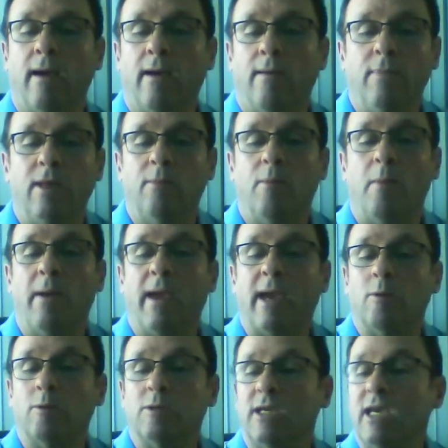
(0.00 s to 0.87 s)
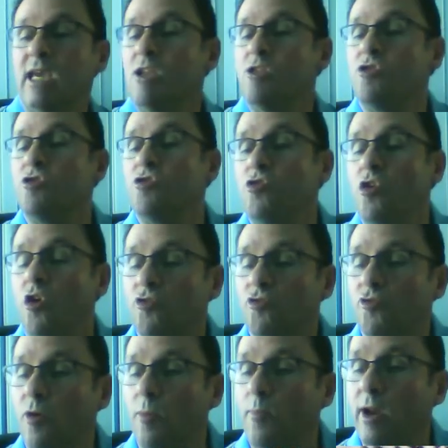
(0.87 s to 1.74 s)
Minimum equity,
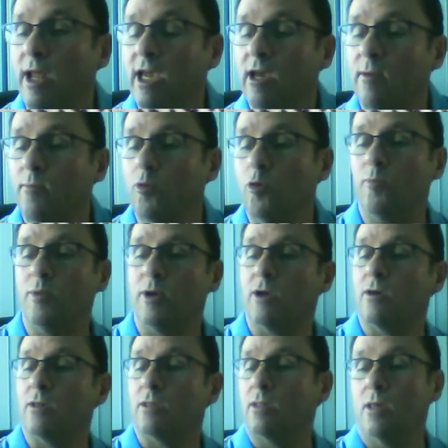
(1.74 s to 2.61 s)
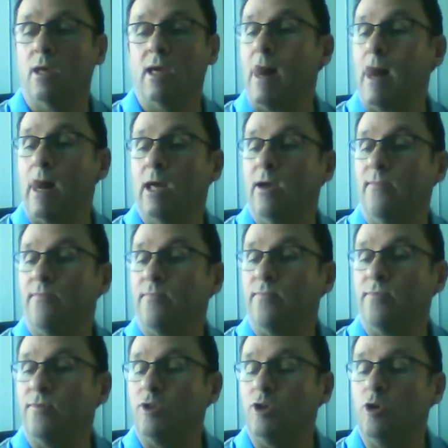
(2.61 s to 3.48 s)
not applicable, because
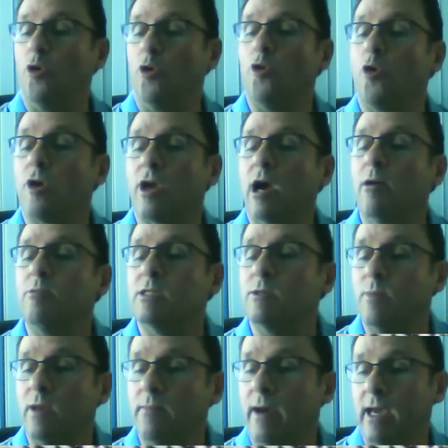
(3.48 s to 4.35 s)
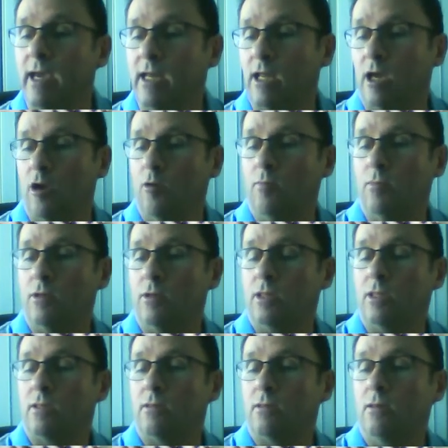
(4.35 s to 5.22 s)
you're not going to be made
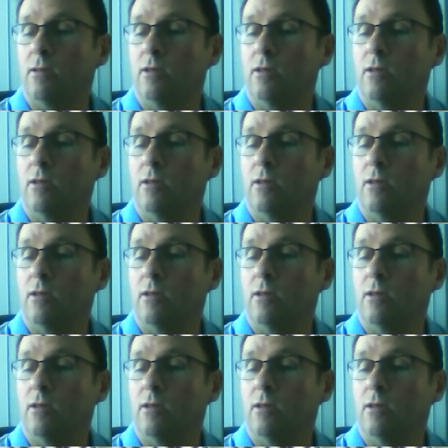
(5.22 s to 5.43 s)
homeless